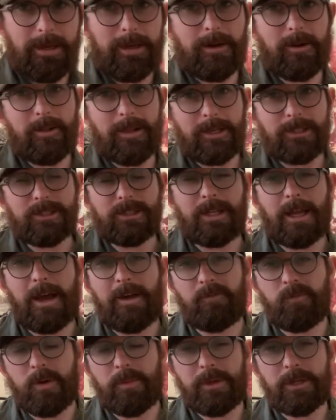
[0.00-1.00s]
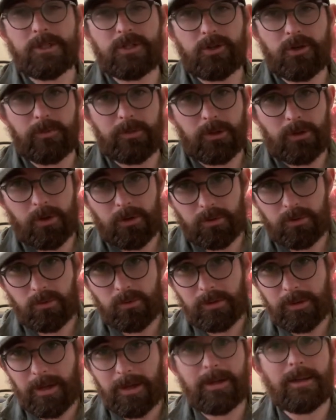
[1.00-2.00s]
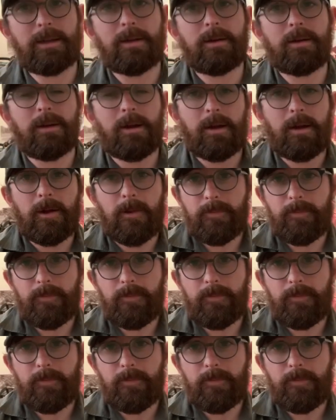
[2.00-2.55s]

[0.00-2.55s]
and I'll actually have my metronome and go through that in